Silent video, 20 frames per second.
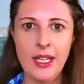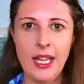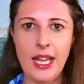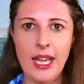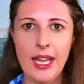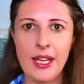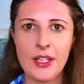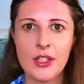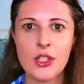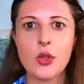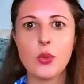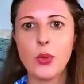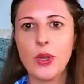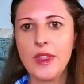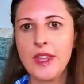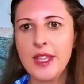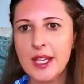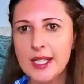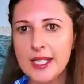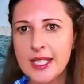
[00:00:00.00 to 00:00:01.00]
and with
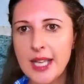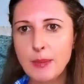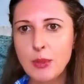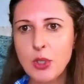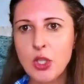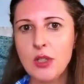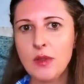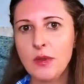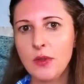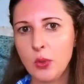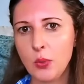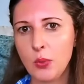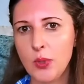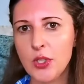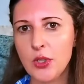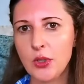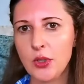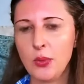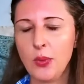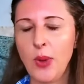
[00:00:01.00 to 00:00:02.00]
the exception of the
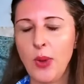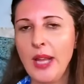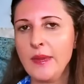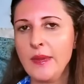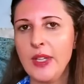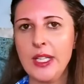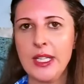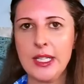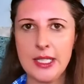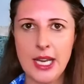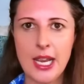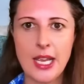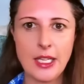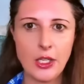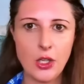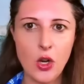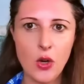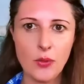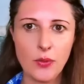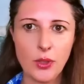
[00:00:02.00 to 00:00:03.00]
wizard arriving and
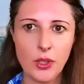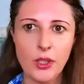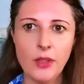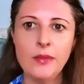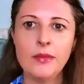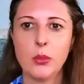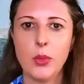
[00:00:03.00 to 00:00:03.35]
taking over,